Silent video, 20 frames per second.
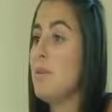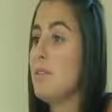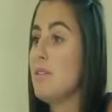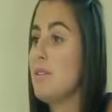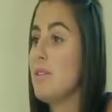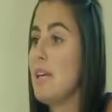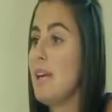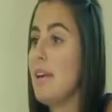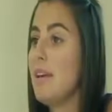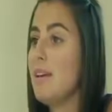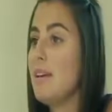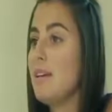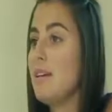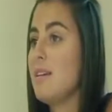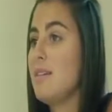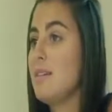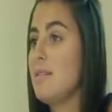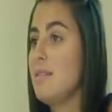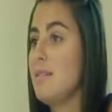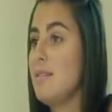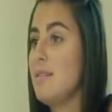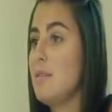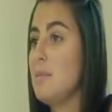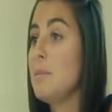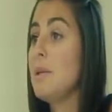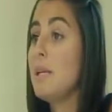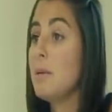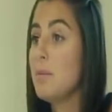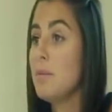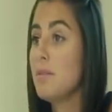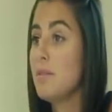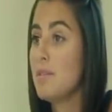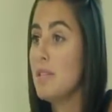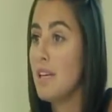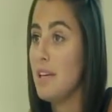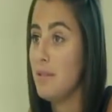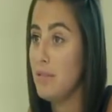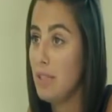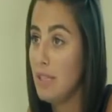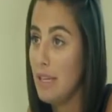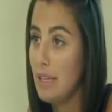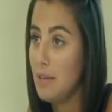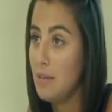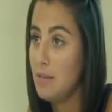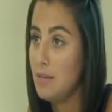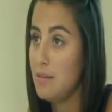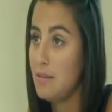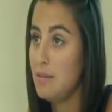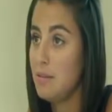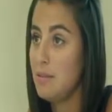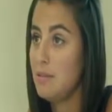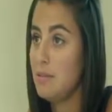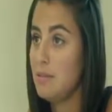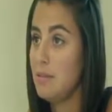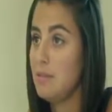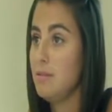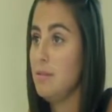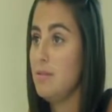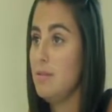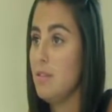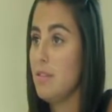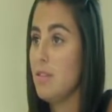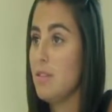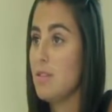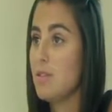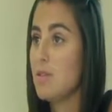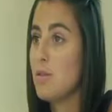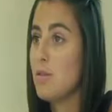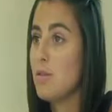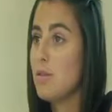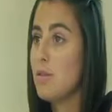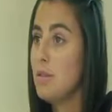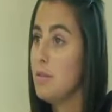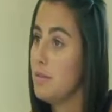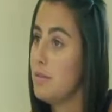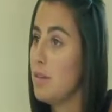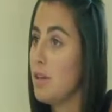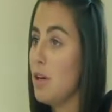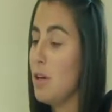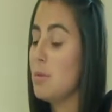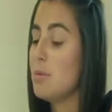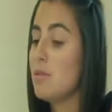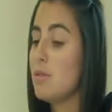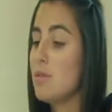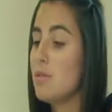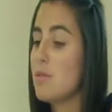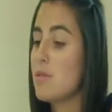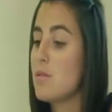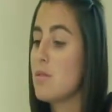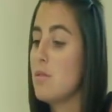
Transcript: must take uh, the minibus every day from the school, to come to the